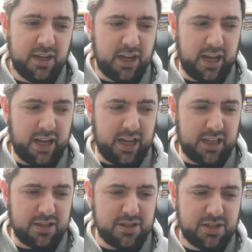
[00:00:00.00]

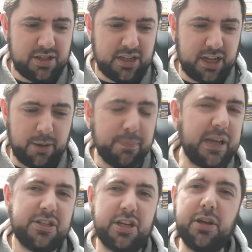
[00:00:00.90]
And, you know,
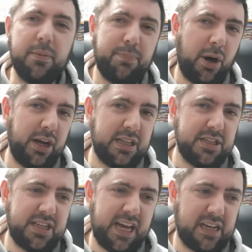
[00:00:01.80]
bits that you can buy in
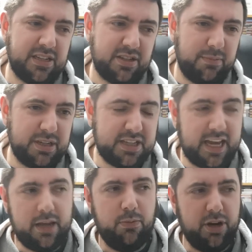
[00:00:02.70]
CEX if somebody's
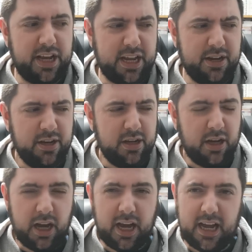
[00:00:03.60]
taken one in,
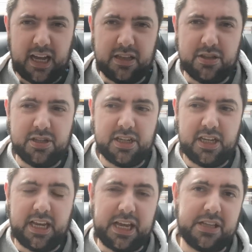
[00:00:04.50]
and
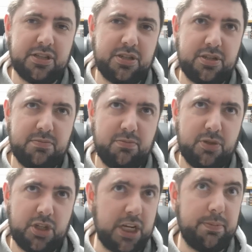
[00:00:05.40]
it's
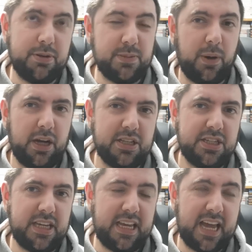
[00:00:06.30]
cheaper to buy in
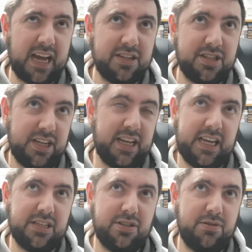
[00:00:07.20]
CEX than it
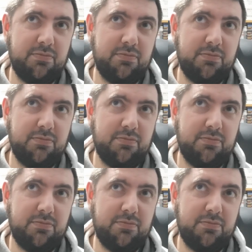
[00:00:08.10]
is